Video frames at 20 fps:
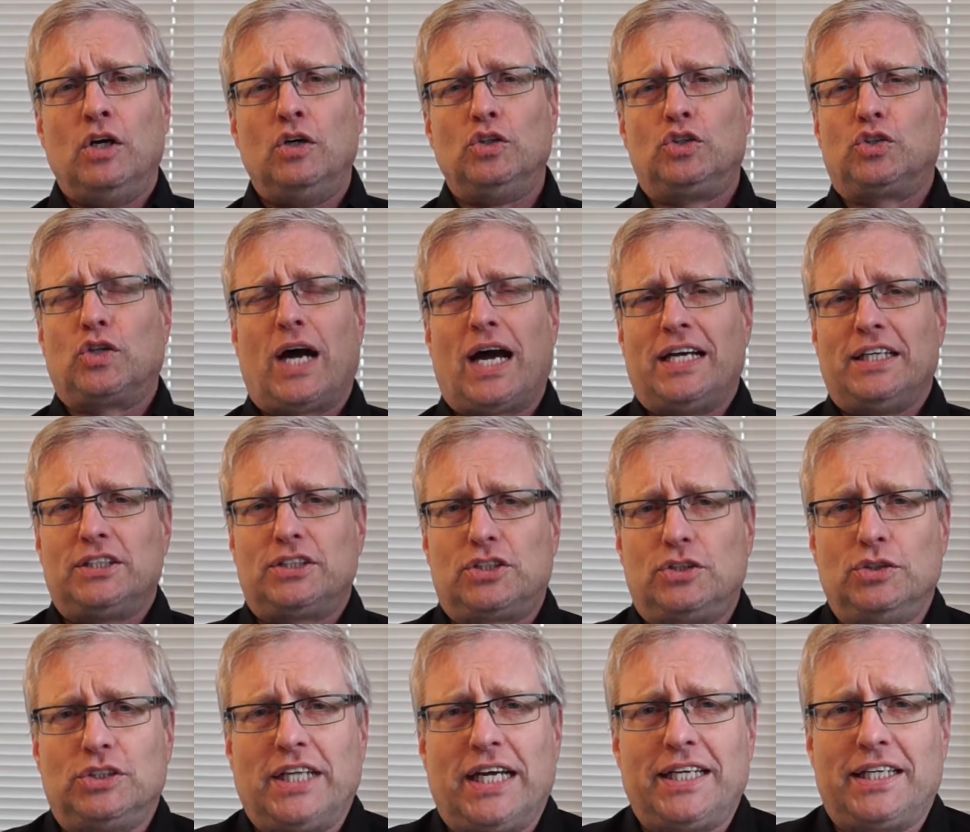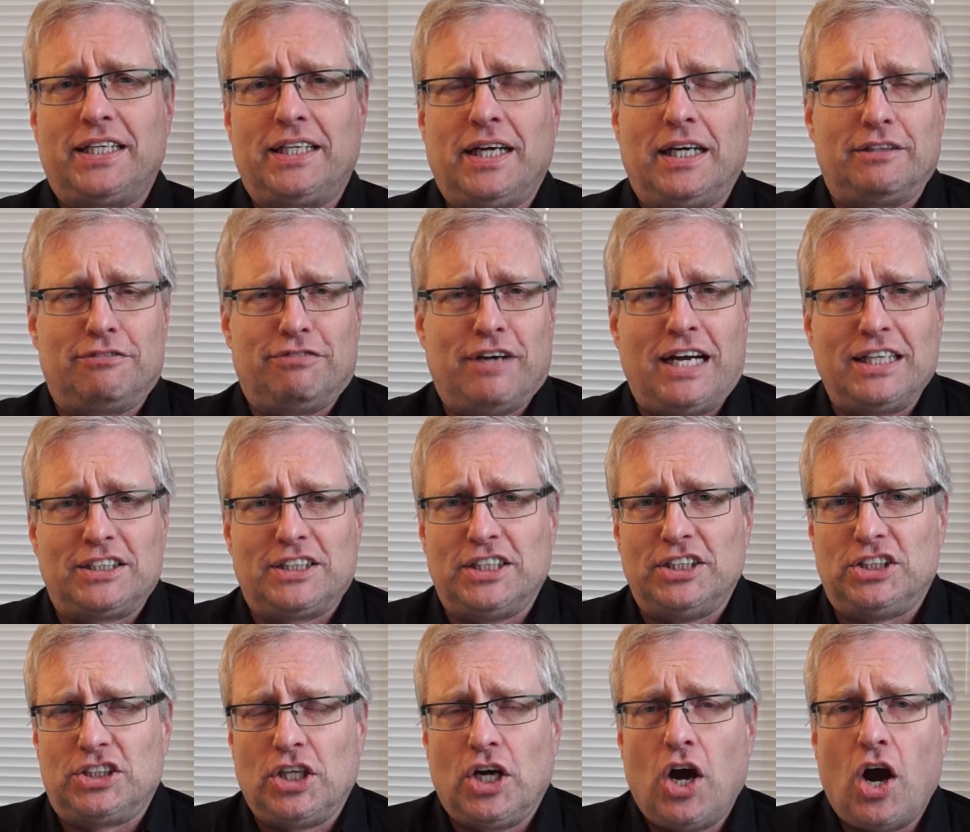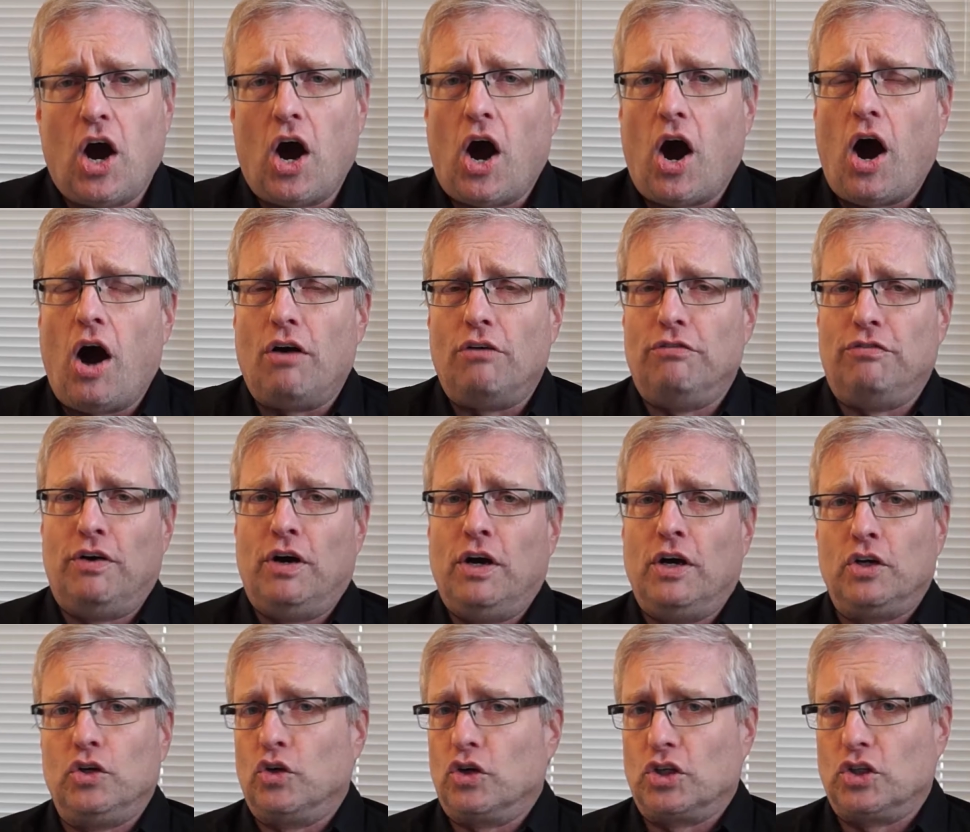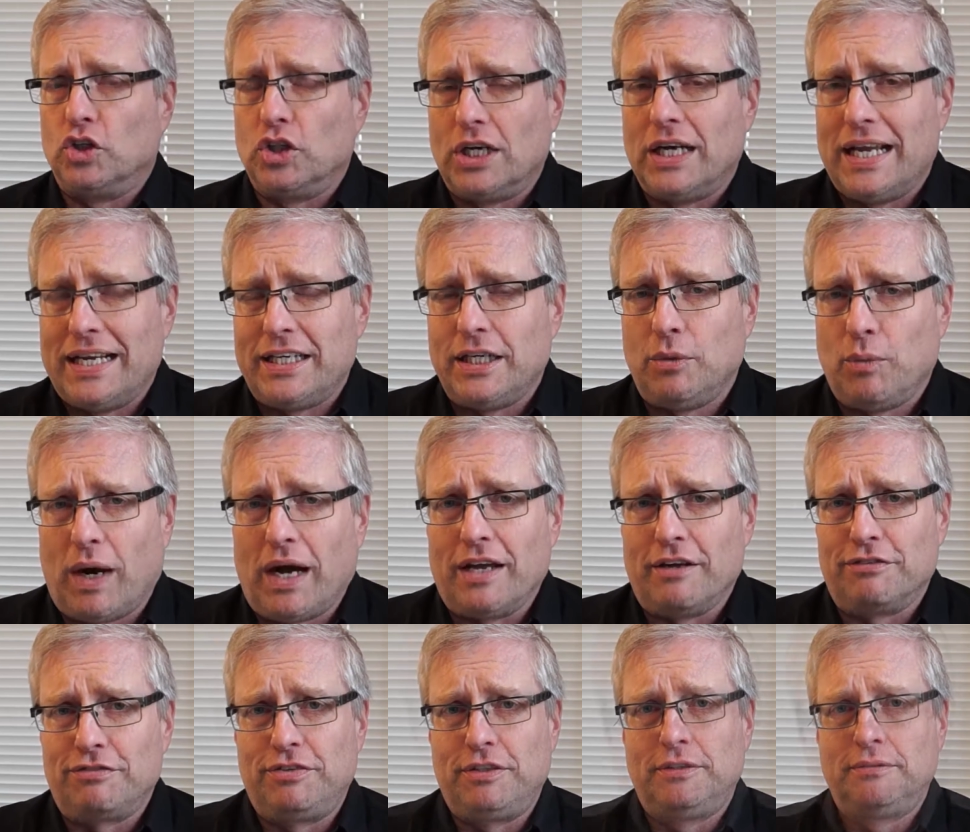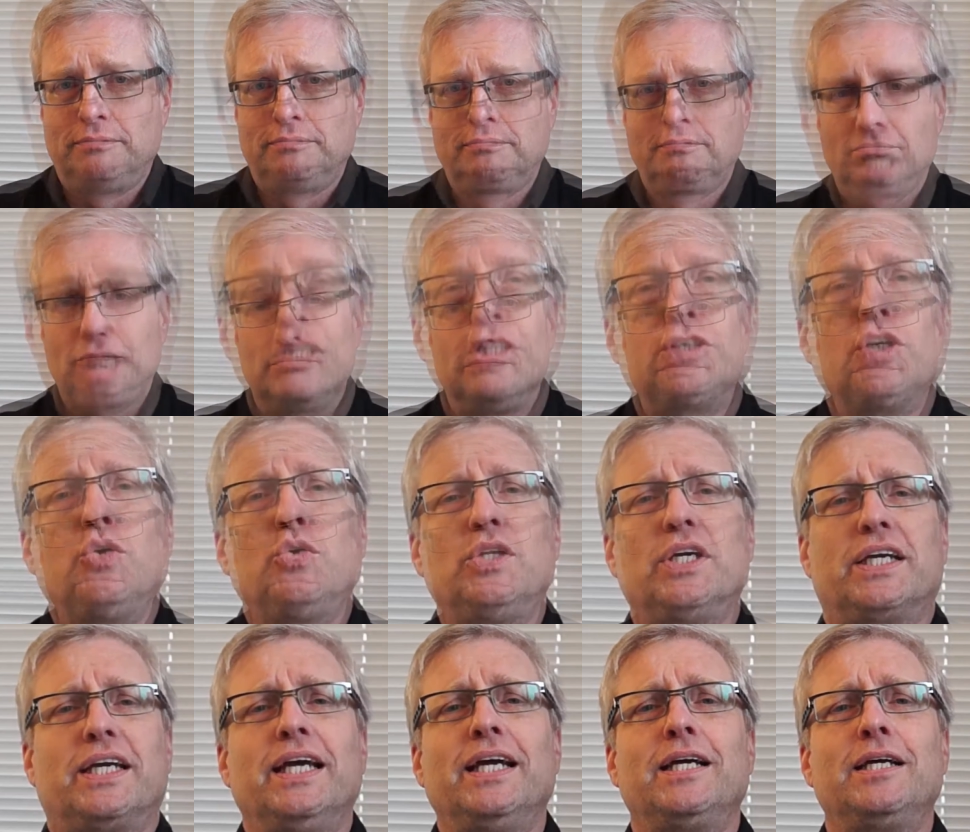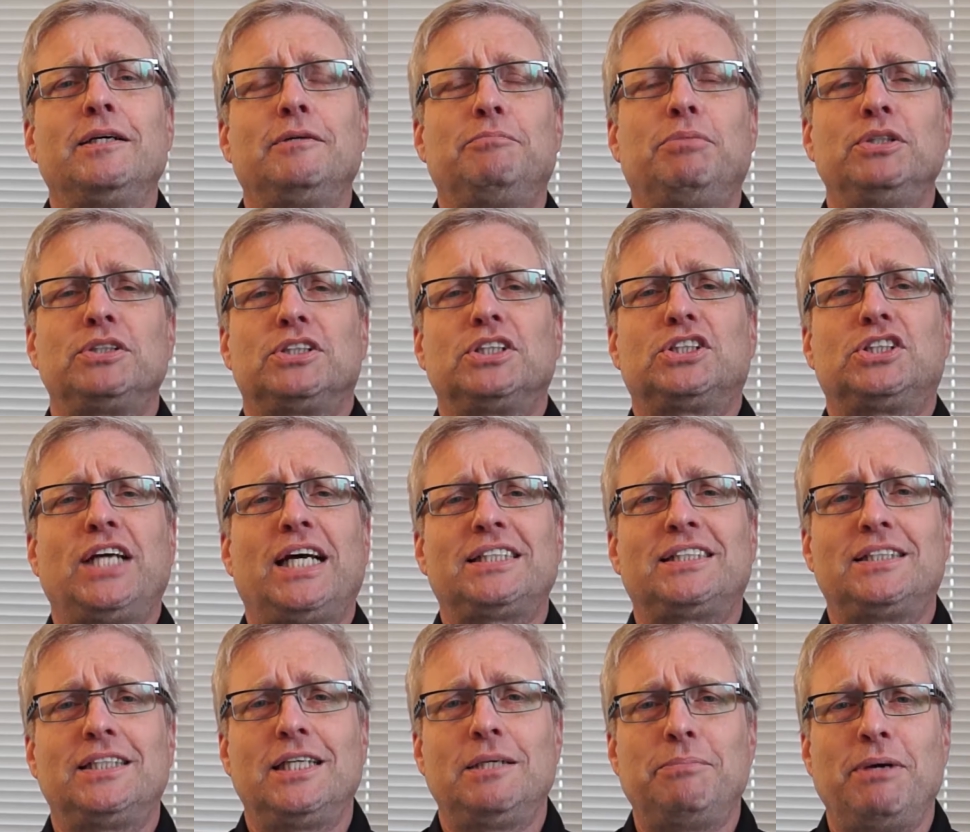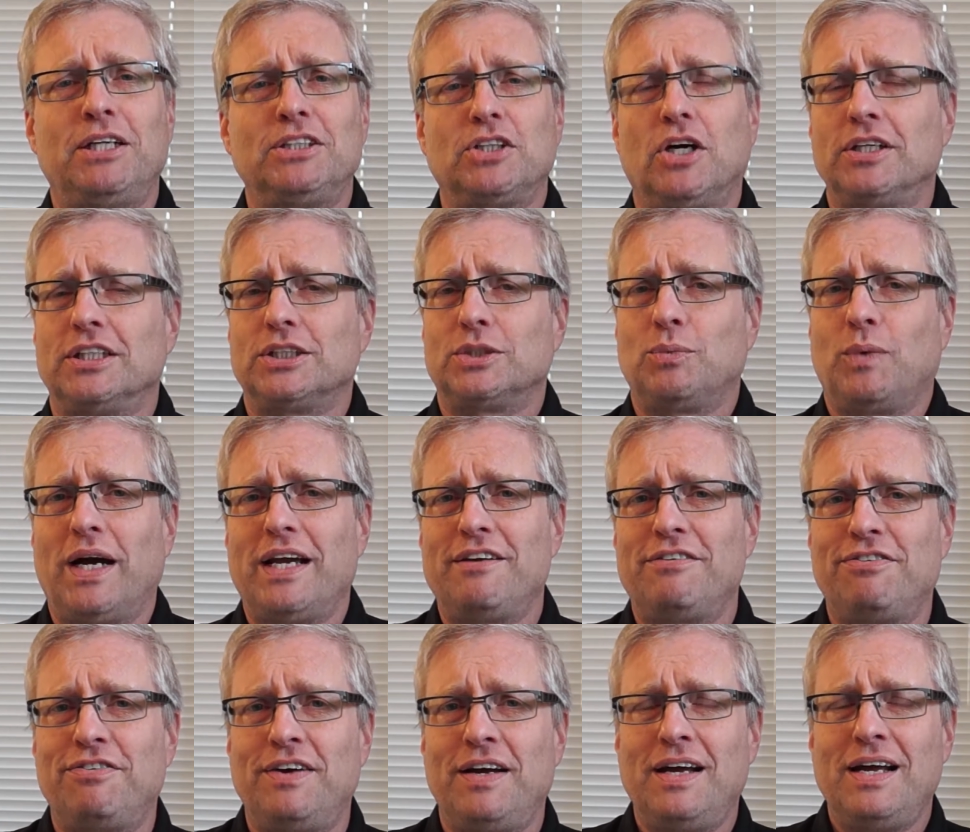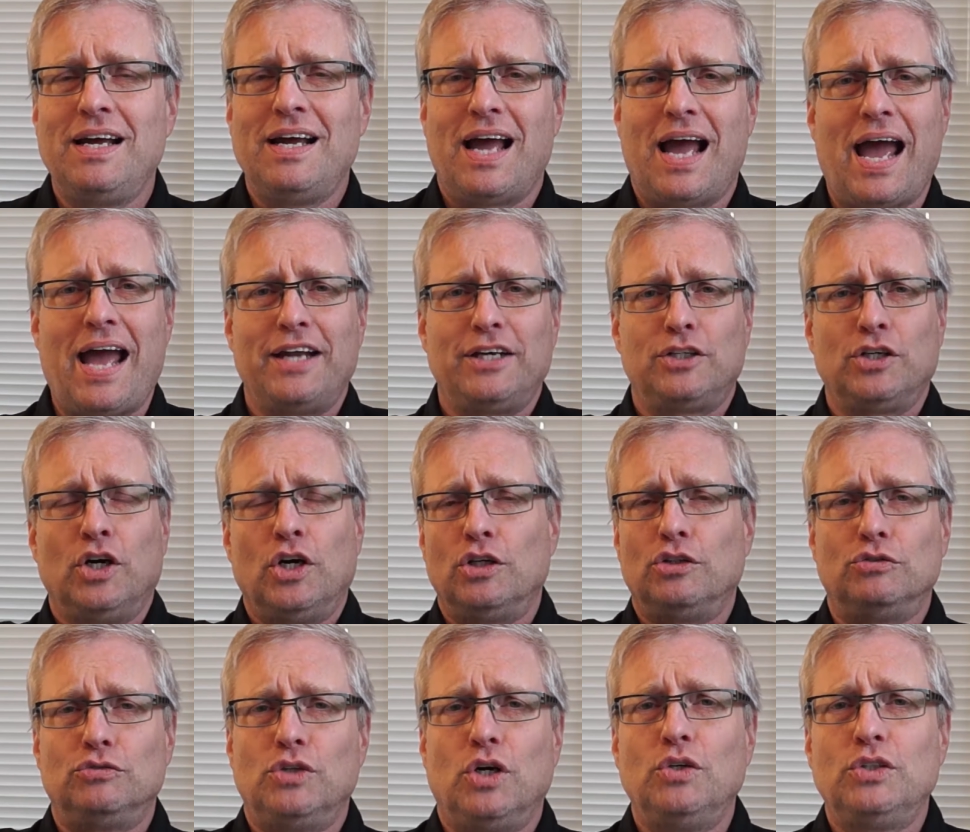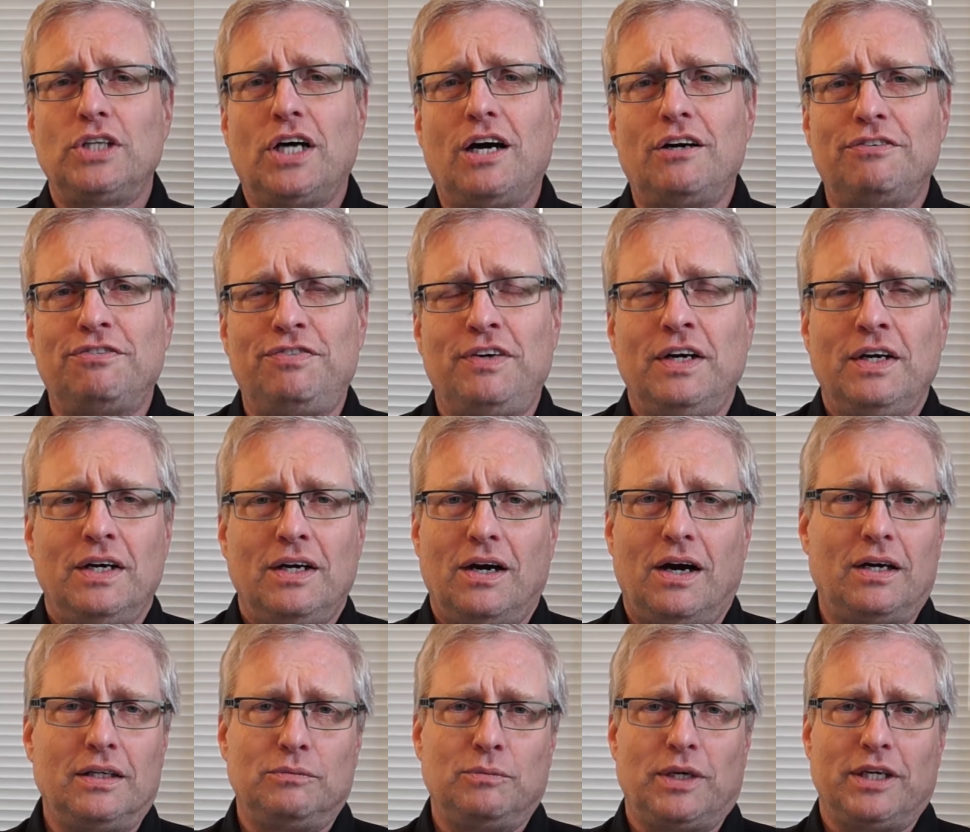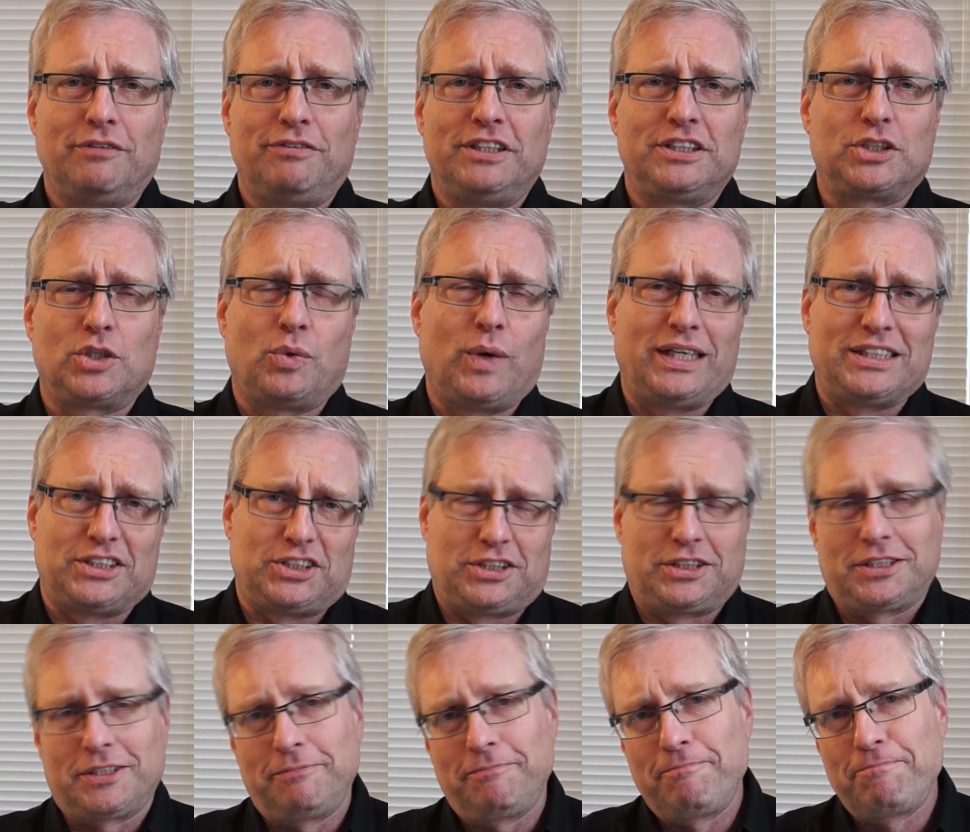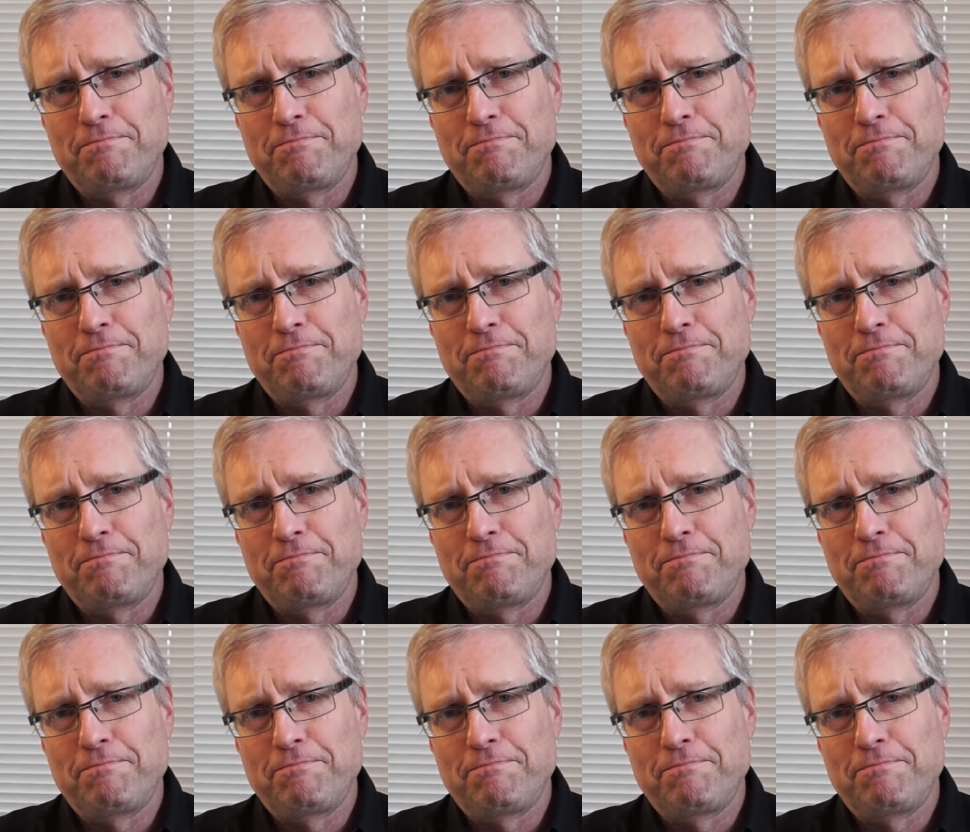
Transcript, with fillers: who tries to take advantage of your good lady wife." So the king put the chastity belt on his wife and rode off on one of his quests.